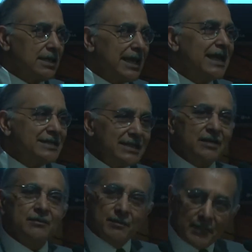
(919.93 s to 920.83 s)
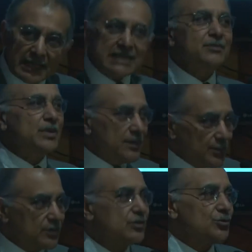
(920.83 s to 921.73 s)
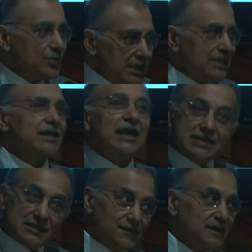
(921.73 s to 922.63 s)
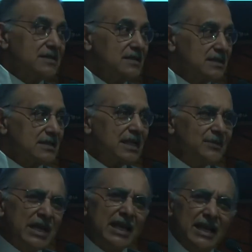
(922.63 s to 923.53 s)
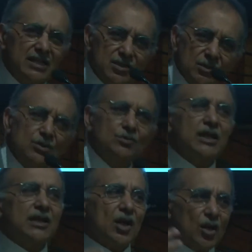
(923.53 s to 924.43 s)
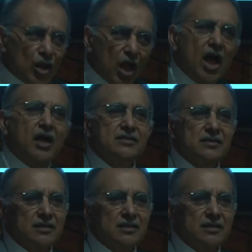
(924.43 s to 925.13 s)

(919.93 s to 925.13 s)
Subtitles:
And yet many people treat it as if it's the same, and so you get a lot